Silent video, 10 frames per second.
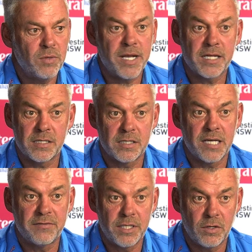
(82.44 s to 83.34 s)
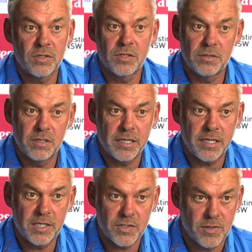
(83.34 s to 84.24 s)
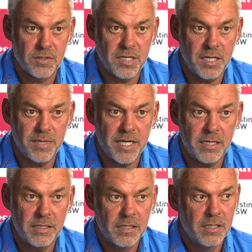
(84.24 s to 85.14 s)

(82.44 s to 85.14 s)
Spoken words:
Americans going to have a young, strong team again.